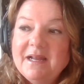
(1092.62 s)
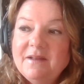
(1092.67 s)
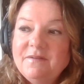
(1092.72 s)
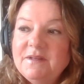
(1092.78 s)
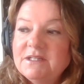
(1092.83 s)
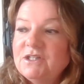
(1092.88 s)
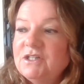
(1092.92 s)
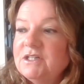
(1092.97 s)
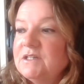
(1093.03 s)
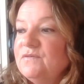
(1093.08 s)

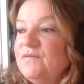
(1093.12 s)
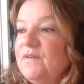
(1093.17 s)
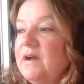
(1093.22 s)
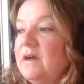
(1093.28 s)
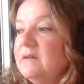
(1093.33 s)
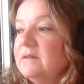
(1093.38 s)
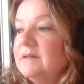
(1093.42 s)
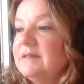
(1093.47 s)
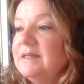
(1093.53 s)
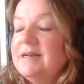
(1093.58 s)
This just
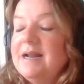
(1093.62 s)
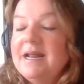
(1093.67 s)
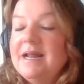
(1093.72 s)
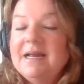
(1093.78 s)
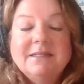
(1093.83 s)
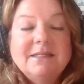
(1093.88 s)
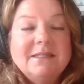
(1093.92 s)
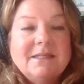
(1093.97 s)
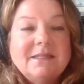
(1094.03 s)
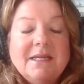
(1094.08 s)
felt the
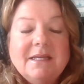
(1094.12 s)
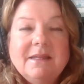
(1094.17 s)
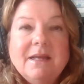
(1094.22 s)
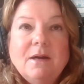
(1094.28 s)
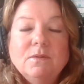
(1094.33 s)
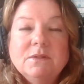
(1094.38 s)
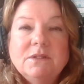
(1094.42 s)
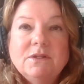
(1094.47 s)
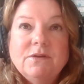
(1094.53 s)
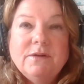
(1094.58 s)
next thing that
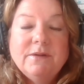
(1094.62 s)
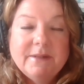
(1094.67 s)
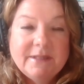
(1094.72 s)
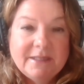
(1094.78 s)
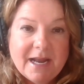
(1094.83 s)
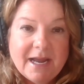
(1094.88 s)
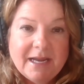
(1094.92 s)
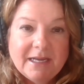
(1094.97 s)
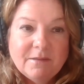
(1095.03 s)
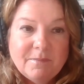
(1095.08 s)
was going to
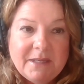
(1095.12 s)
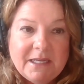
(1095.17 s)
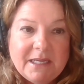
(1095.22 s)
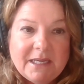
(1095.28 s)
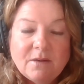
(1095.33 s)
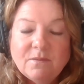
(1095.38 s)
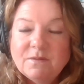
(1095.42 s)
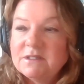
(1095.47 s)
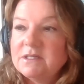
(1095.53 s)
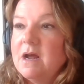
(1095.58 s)
ignite me.
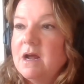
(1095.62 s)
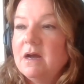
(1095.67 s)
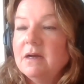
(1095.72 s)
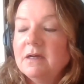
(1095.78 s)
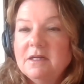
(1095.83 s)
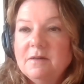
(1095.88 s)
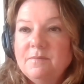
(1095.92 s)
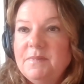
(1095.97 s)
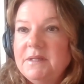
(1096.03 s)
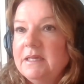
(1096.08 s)
I was not
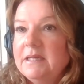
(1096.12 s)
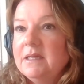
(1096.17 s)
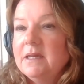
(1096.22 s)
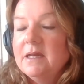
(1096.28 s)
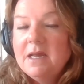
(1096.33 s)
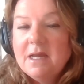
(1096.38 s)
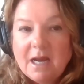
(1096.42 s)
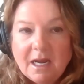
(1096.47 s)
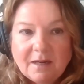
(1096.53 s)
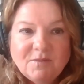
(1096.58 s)
going to be,
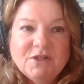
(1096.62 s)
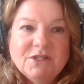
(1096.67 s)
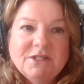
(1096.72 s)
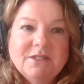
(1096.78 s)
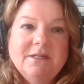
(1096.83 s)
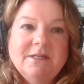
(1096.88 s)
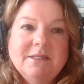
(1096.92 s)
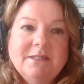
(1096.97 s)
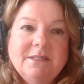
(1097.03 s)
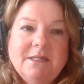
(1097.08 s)
I'm just
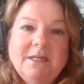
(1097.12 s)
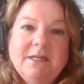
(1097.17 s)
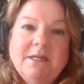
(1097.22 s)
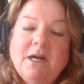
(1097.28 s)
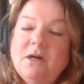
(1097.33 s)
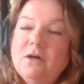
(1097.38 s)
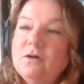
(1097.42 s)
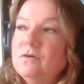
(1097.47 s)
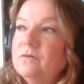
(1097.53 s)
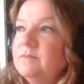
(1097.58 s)
going to sit at
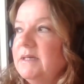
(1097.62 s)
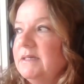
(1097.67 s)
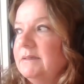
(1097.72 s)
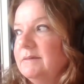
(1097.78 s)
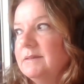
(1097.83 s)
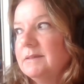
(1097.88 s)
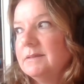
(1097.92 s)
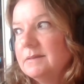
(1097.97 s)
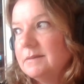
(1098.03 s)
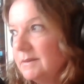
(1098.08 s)
home
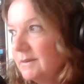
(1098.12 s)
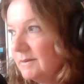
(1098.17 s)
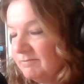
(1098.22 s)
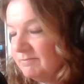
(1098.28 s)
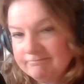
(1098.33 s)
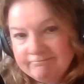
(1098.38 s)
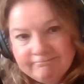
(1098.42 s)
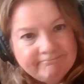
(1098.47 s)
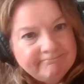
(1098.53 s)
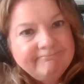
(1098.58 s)
and
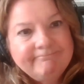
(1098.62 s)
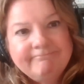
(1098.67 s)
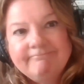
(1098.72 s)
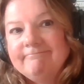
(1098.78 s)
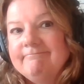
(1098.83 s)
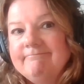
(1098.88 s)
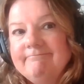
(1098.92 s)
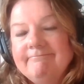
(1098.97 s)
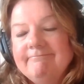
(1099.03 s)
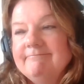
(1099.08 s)

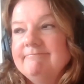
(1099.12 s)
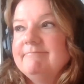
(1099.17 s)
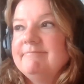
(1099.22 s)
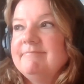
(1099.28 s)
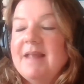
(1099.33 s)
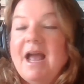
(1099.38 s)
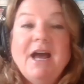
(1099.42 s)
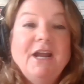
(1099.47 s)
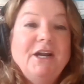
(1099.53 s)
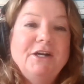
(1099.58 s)

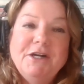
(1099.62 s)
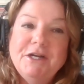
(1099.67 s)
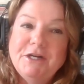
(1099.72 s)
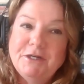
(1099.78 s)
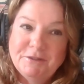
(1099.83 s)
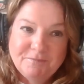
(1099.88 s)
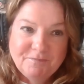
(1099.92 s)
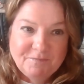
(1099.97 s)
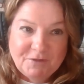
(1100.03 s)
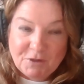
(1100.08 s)
I don't
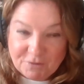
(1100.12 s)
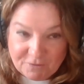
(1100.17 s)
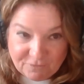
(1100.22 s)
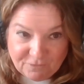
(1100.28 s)
know, go to